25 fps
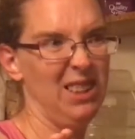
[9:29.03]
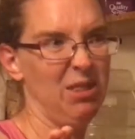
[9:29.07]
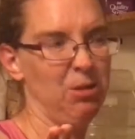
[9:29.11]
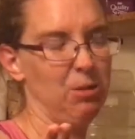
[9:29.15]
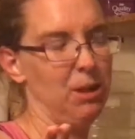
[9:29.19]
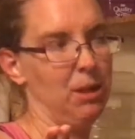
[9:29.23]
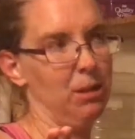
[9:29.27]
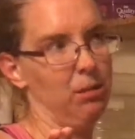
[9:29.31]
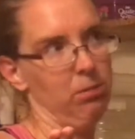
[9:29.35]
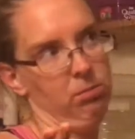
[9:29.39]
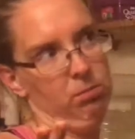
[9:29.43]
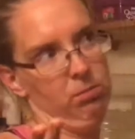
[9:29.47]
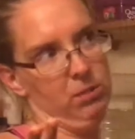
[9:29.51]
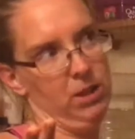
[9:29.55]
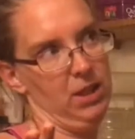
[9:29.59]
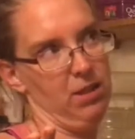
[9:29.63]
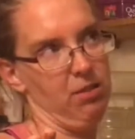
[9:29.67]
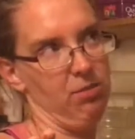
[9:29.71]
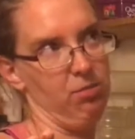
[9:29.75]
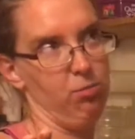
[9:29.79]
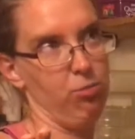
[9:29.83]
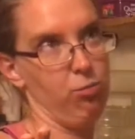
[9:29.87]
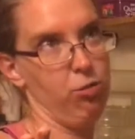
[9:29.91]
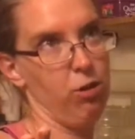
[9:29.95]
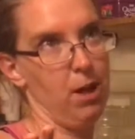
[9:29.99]
well,
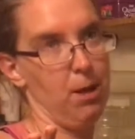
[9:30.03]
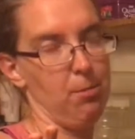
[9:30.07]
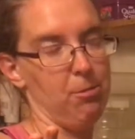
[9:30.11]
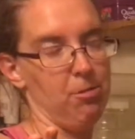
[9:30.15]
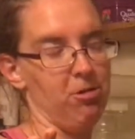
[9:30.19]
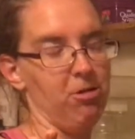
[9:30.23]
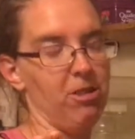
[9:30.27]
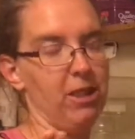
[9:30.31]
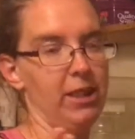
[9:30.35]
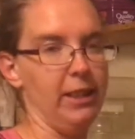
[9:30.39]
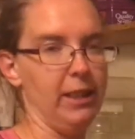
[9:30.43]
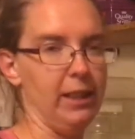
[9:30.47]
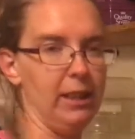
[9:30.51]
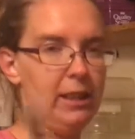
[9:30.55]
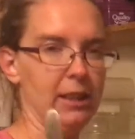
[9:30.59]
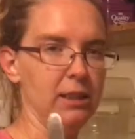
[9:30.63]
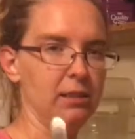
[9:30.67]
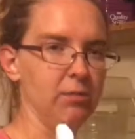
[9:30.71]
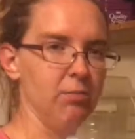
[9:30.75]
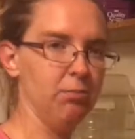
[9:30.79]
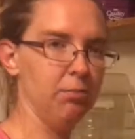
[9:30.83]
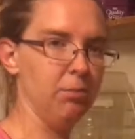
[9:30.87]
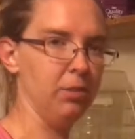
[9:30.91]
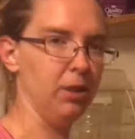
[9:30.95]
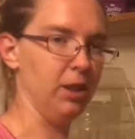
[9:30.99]
primal friendly.
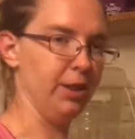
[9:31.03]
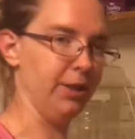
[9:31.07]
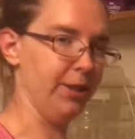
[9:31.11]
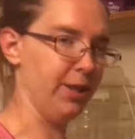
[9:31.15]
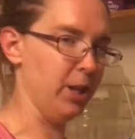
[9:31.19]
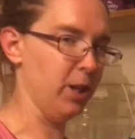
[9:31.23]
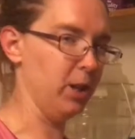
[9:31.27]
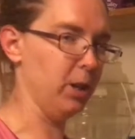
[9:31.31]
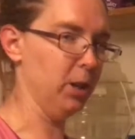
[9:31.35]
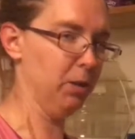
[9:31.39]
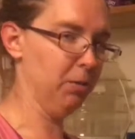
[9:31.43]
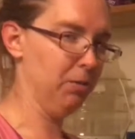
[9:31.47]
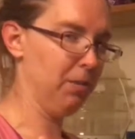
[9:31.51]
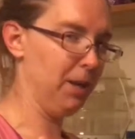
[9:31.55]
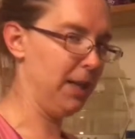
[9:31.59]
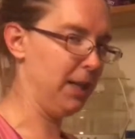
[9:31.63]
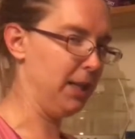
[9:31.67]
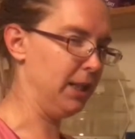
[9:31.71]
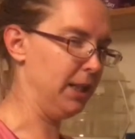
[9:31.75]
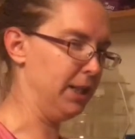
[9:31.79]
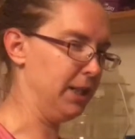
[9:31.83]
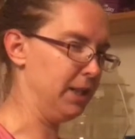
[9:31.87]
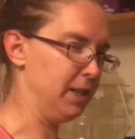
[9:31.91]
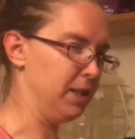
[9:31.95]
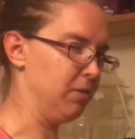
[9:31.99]
Well, no, a lot of
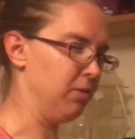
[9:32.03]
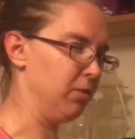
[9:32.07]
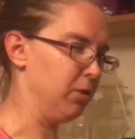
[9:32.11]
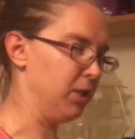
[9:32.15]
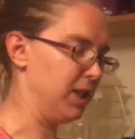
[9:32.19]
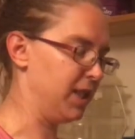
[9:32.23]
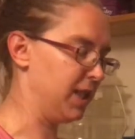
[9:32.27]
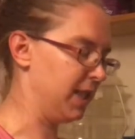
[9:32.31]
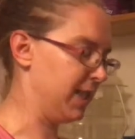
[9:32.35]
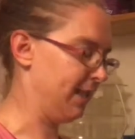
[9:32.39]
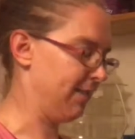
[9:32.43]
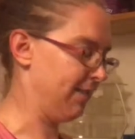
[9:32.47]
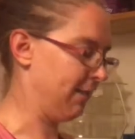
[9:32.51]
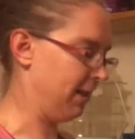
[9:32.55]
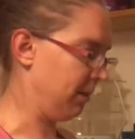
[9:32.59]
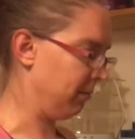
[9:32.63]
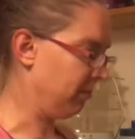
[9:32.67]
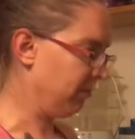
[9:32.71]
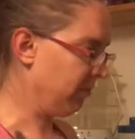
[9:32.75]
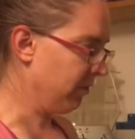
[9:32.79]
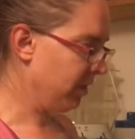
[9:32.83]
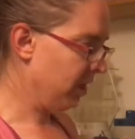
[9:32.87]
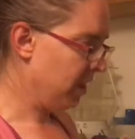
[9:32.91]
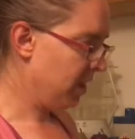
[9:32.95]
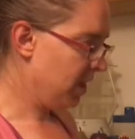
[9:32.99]
paleos avoid dairy,
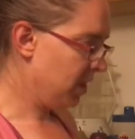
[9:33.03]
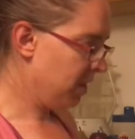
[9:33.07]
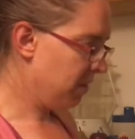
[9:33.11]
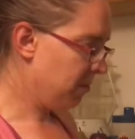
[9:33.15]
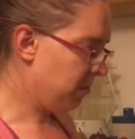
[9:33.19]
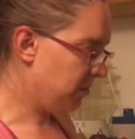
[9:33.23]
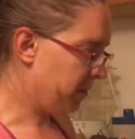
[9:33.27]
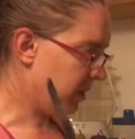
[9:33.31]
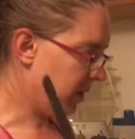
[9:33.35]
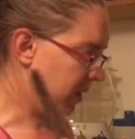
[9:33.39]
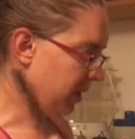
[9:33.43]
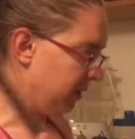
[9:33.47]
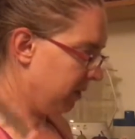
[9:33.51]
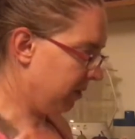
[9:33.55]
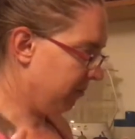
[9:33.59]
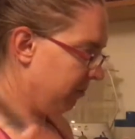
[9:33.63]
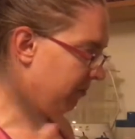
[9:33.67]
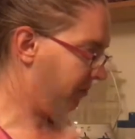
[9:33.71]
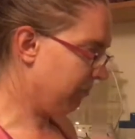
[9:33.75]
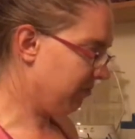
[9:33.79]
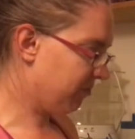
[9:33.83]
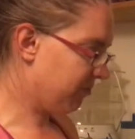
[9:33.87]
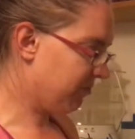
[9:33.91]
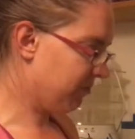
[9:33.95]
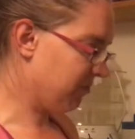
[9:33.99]
but
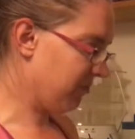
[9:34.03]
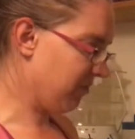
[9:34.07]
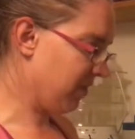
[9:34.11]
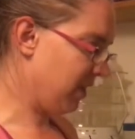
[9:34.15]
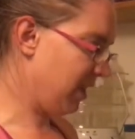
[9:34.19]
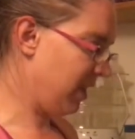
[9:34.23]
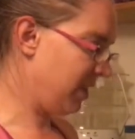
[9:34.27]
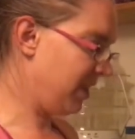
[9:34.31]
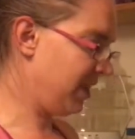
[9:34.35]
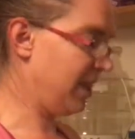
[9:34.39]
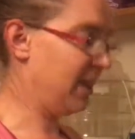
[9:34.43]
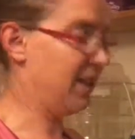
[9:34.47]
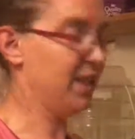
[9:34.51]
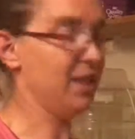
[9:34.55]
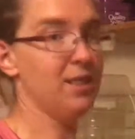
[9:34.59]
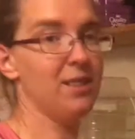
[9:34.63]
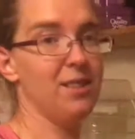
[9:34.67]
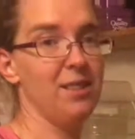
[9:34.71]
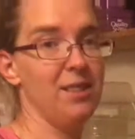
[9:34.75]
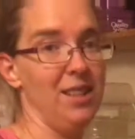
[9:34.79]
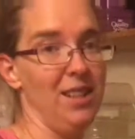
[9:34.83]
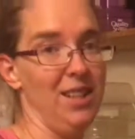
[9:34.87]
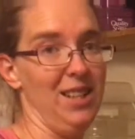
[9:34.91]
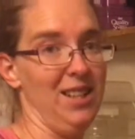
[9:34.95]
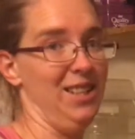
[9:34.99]

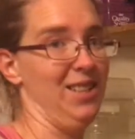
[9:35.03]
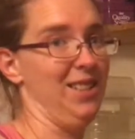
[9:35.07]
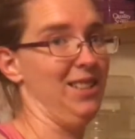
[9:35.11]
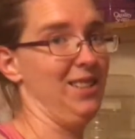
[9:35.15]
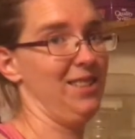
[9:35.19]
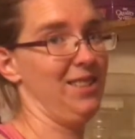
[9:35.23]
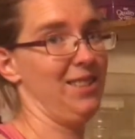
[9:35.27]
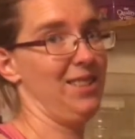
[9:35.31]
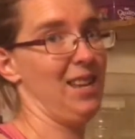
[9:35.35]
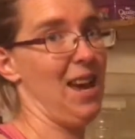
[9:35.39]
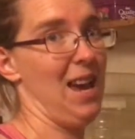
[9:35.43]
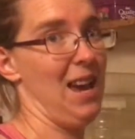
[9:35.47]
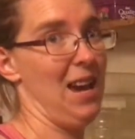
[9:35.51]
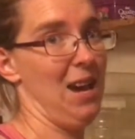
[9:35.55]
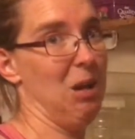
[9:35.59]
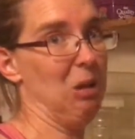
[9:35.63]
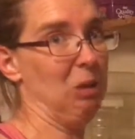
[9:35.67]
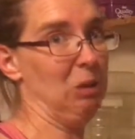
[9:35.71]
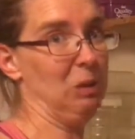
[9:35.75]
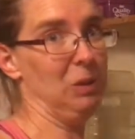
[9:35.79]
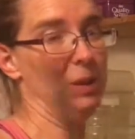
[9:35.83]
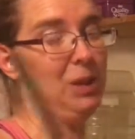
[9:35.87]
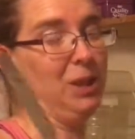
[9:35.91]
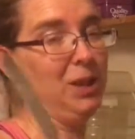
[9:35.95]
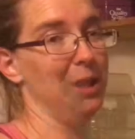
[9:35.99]
this is how
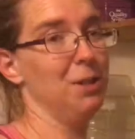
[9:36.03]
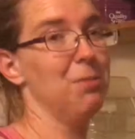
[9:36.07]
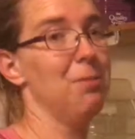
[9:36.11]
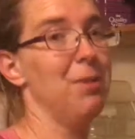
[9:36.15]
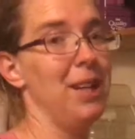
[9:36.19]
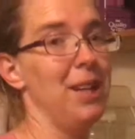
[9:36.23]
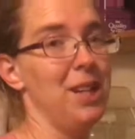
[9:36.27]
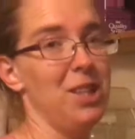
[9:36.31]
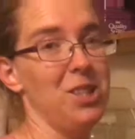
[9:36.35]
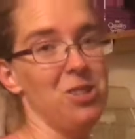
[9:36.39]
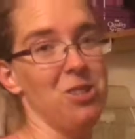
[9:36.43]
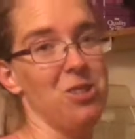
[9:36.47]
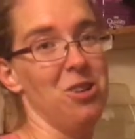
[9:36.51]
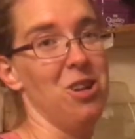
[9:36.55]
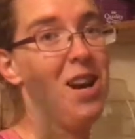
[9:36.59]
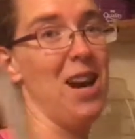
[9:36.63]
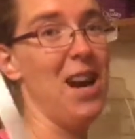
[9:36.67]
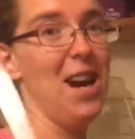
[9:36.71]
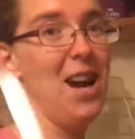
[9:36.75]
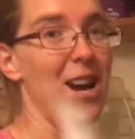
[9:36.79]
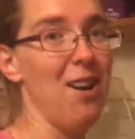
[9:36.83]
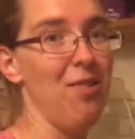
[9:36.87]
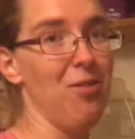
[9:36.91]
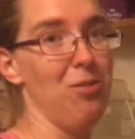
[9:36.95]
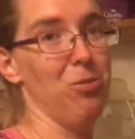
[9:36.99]
you can make sure
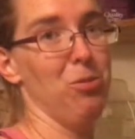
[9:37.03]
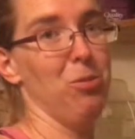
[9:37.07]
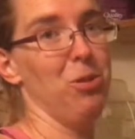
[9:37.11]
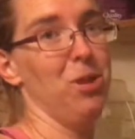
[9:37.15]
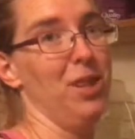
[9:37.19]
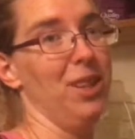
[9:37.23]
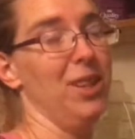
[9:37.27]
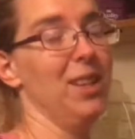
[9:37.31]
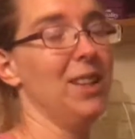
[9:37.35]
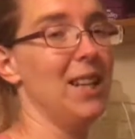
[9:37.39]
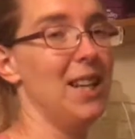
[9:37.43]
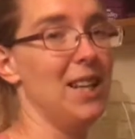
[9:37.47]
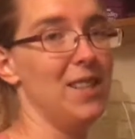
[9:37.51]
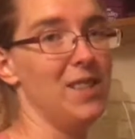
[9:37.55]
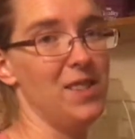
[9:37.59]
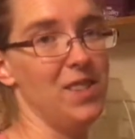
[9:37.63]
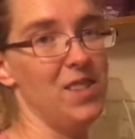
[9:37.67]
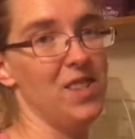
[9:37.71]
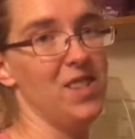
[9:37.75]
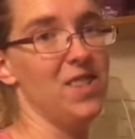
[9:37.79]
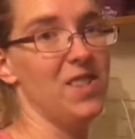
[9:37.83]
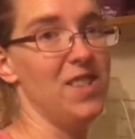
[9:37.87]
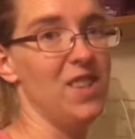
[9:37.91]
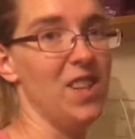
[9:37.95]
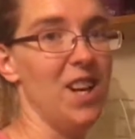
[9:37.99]
everyone gets a
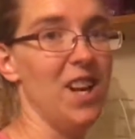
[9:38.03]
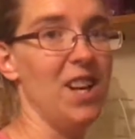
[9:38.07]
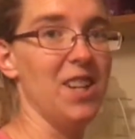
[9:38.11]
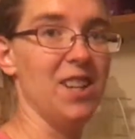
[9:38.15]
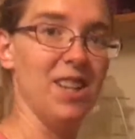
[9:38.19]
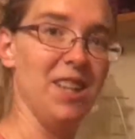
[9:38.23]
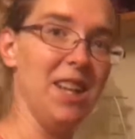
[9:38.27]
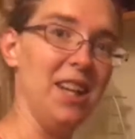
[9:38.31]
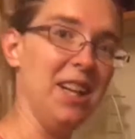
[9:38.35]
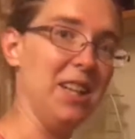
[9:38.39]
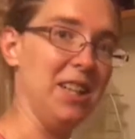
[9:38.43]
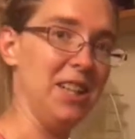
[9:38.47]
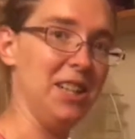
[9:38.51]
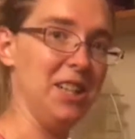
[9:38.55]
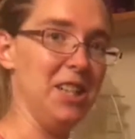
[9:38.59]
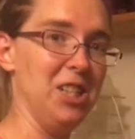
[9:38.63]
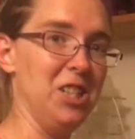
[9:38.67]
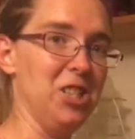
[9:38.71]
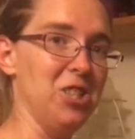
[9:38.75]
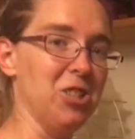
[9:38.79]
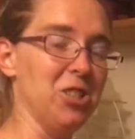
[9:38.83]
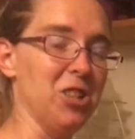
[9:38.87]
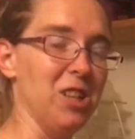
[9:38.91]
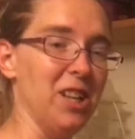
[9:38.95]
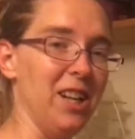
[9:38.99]
dessert that they can
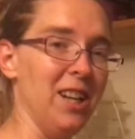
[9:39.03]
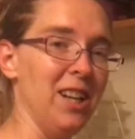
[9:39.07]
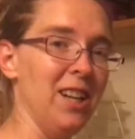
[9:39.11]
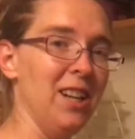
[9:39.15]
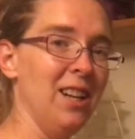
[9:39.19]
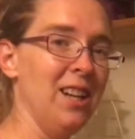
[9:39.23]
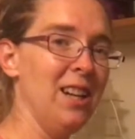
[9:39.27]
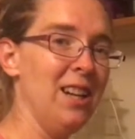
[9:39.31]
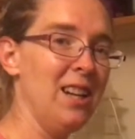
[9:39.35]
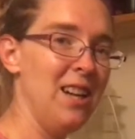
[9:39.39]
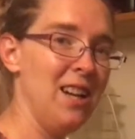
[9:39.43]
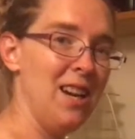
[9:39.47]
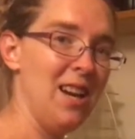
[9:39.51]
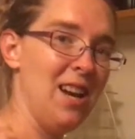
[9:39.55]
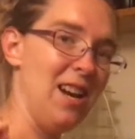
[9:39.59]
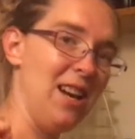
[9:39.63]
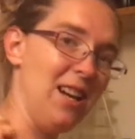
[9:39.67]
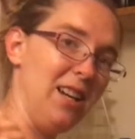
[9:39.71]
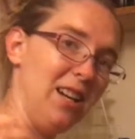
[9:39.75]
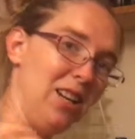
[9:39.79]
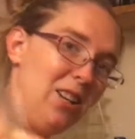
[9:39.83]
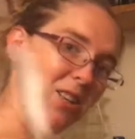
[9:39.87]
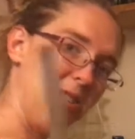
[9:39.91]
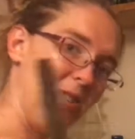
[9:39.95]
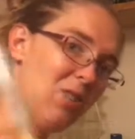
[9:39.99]
enjoy
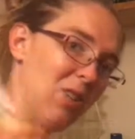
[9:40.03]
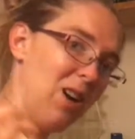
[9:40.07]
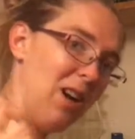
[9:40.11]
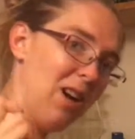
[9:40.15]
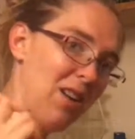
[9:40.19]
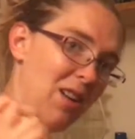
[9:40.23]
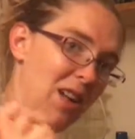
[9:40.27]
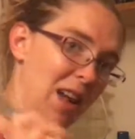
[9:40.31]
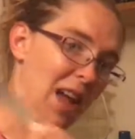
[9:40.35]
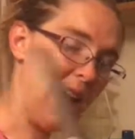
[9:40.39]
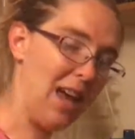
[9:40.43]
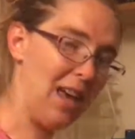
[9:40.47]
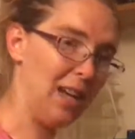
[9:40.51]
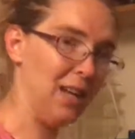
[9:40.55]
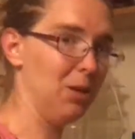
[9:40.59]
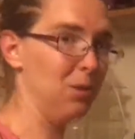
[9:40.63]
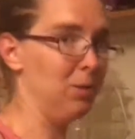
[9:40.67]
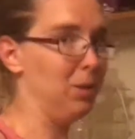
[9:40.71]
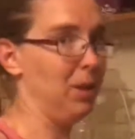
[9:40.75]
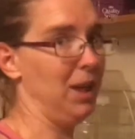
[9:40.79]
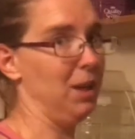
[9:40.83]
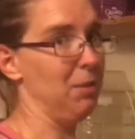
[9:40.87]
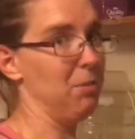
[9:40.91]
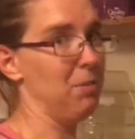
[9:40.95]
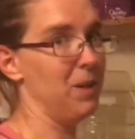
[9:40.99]
at your
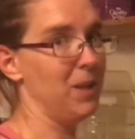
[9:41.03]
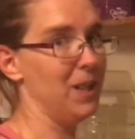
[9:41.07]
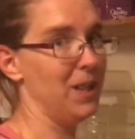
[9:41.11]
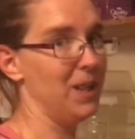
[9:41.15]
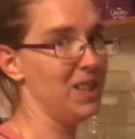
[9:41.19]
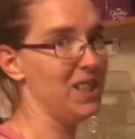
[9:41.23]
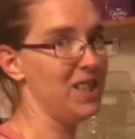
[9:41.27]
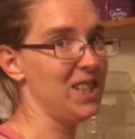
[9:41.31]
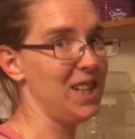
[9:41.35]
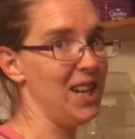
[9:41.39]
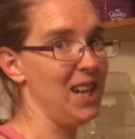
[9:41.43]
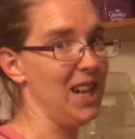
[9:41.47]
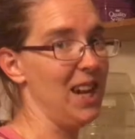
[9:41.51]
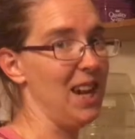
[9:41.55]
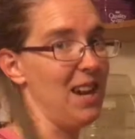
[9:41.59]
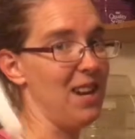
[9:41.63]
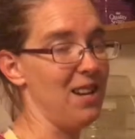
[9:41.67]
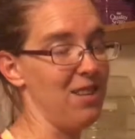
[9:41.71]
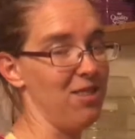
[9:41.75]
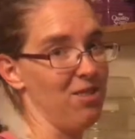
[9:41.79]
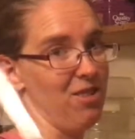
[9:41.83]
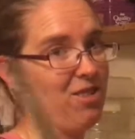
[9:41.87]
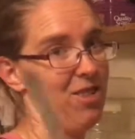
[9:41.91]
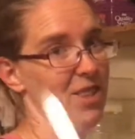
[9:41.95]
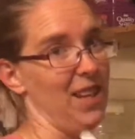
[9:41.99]
Halloween party and
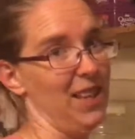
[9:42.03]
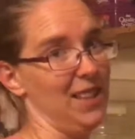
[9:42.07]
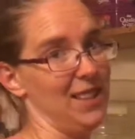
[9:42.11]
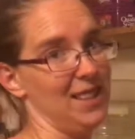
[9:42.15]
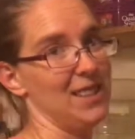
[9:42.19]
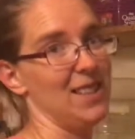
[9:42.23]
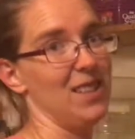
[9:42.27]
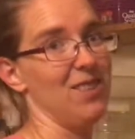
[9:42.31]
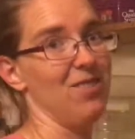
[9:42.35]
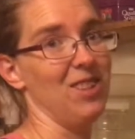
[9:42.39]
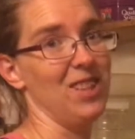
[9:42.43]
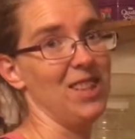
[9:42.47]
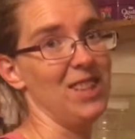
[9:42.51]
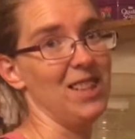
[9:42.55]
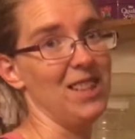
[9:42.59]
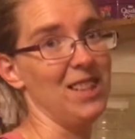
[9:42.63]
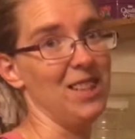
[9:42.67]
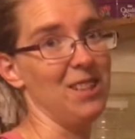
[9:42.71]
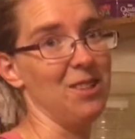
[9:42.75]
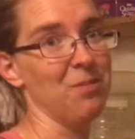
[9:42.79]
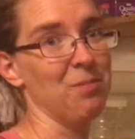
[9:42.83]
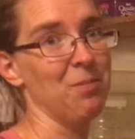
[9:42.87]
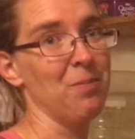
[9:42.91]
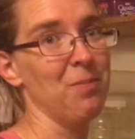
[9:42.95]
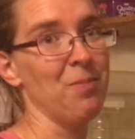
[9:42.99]
your Thanksgiving
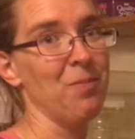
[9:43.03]
dinner.